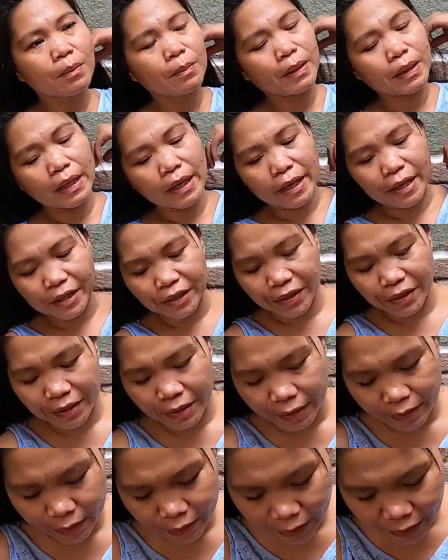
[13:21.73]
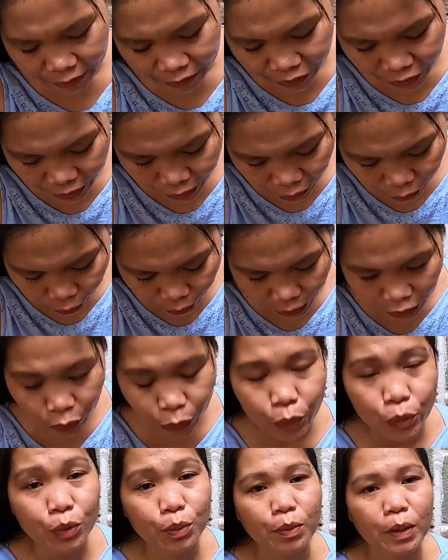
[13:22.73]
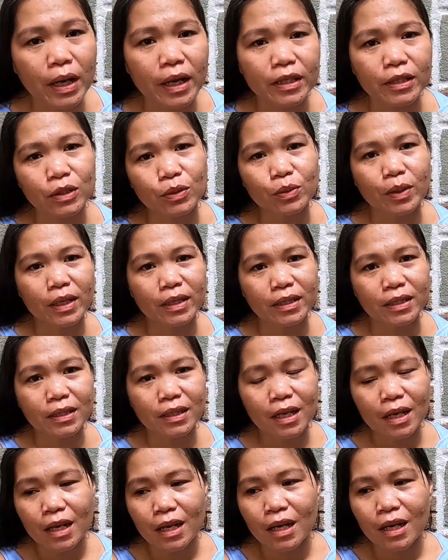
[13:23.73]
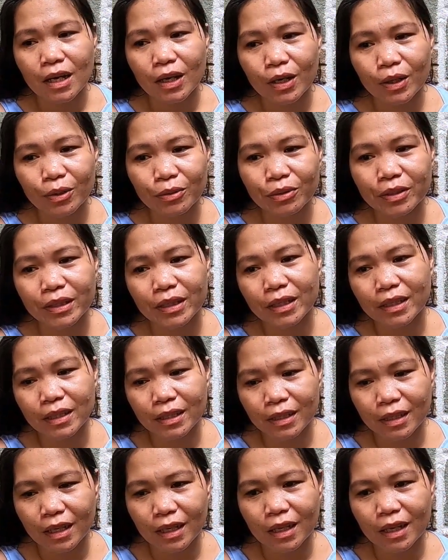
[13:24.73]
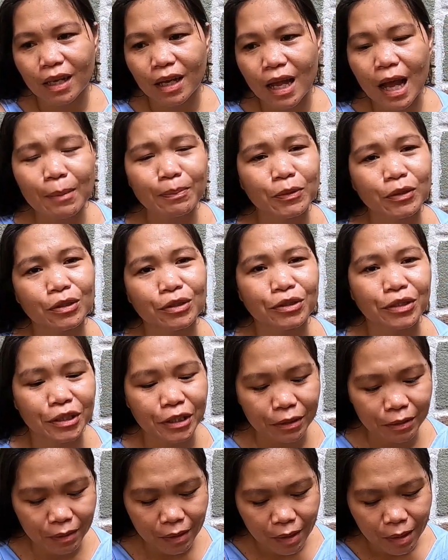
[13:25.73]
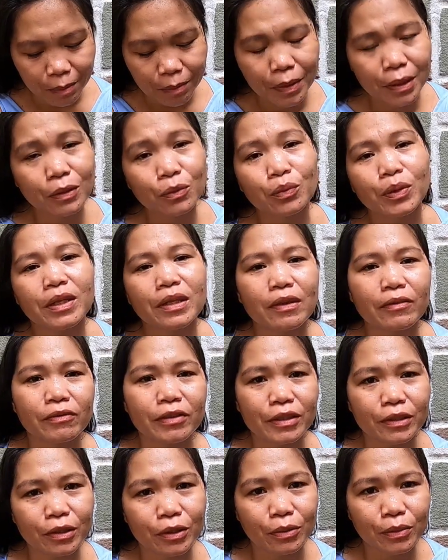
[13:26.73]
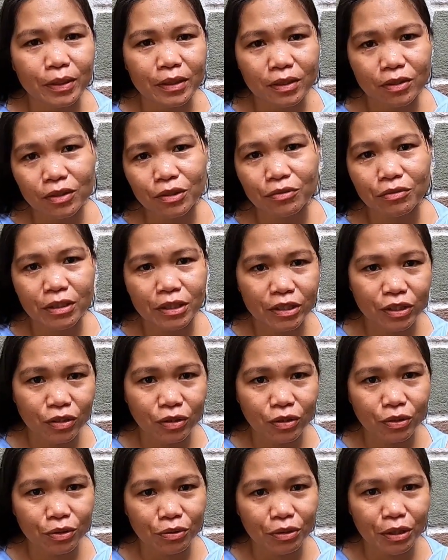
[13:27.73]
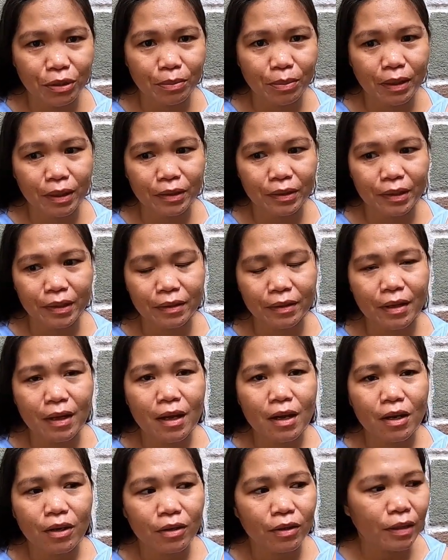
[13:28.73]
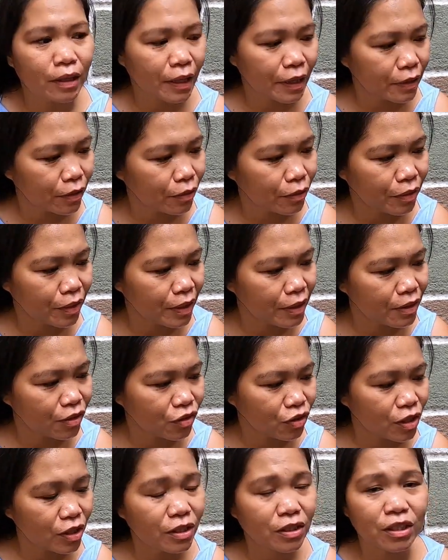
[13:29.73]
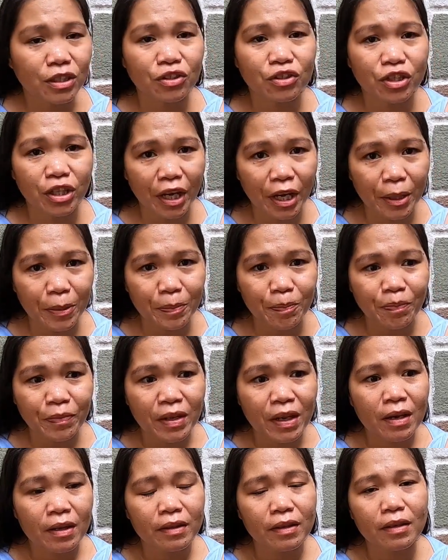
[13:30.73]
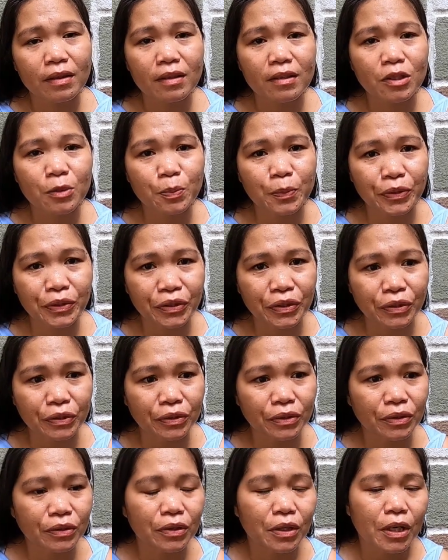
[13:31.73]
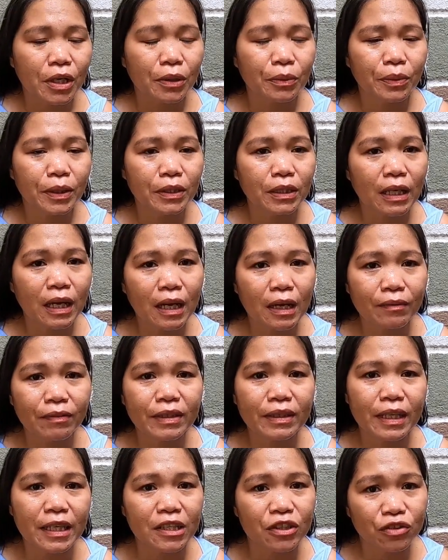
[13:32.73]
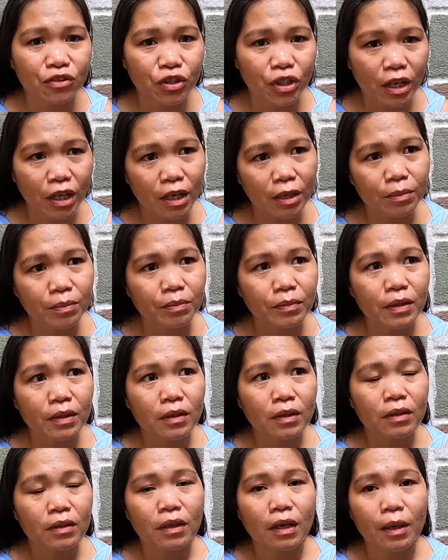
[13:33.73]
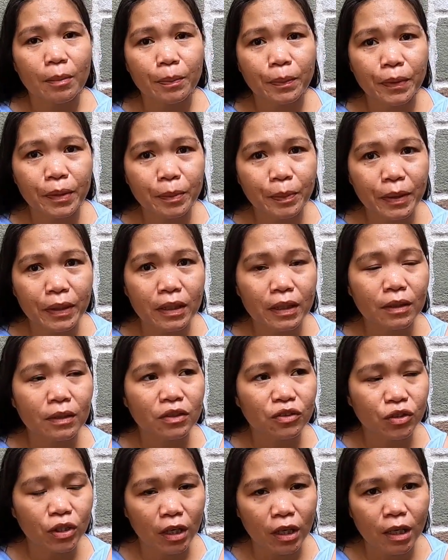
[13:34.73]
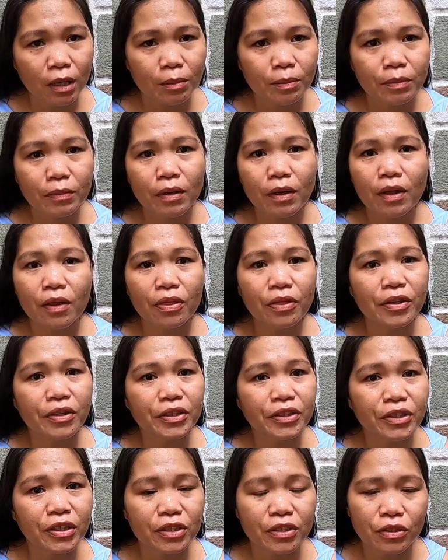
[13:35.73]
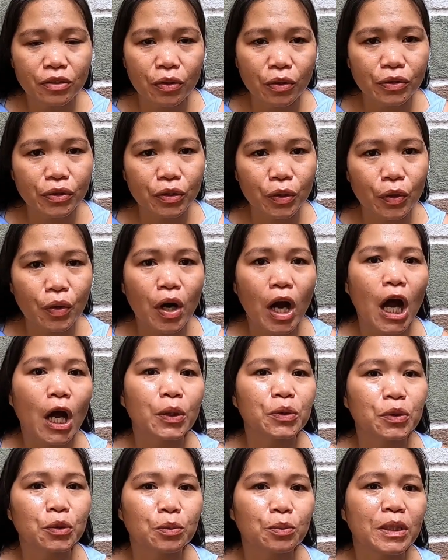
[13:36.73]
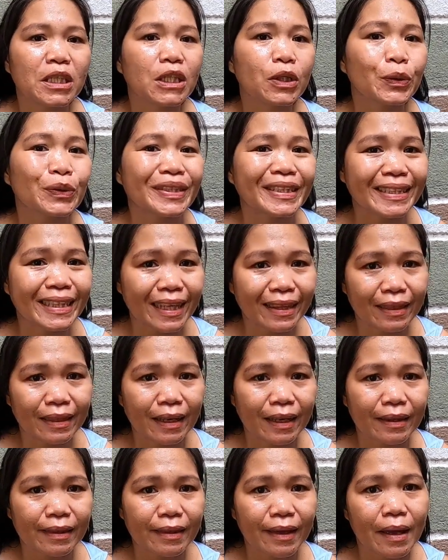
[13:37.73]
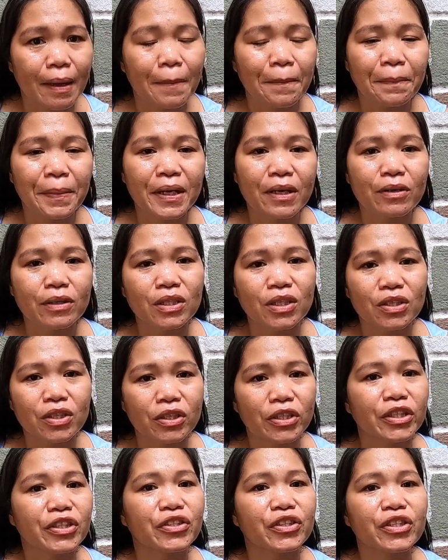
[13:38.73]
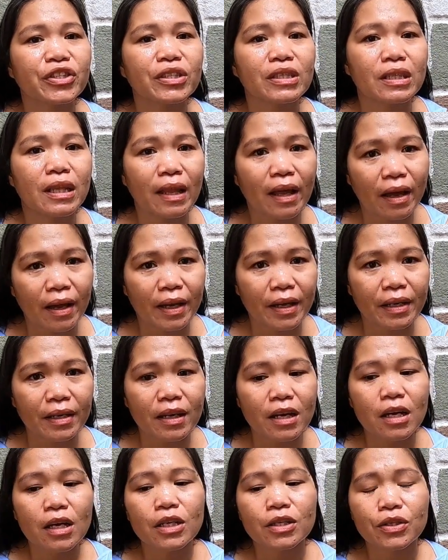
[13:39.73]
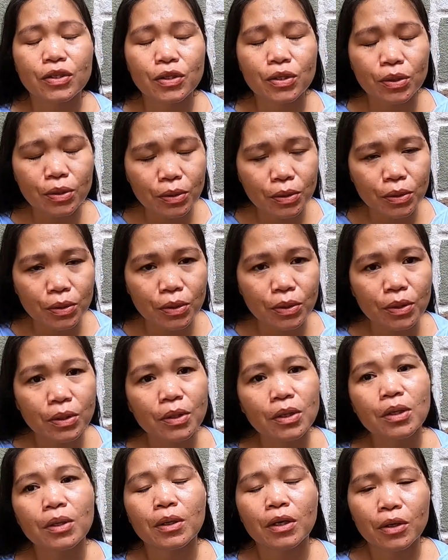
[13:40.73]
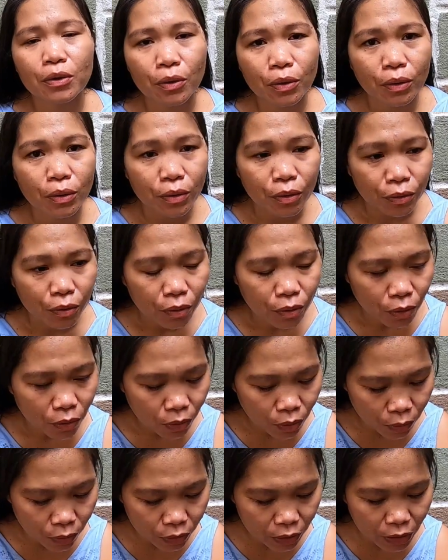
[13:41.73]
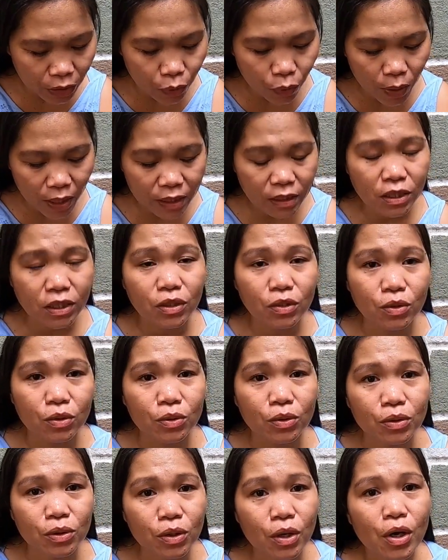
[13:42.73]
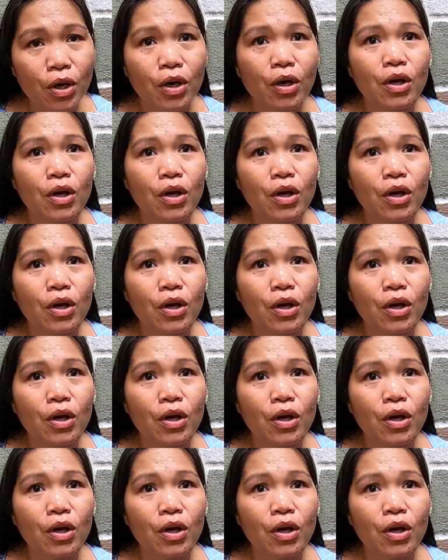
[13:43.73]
but I heard that there just only two bucks was already uh, captured but we never know what's the real story about it. All I know is just a shame that this person was have a nice job, a perfect job. They just don't know how to be contented because they're just like to they wants to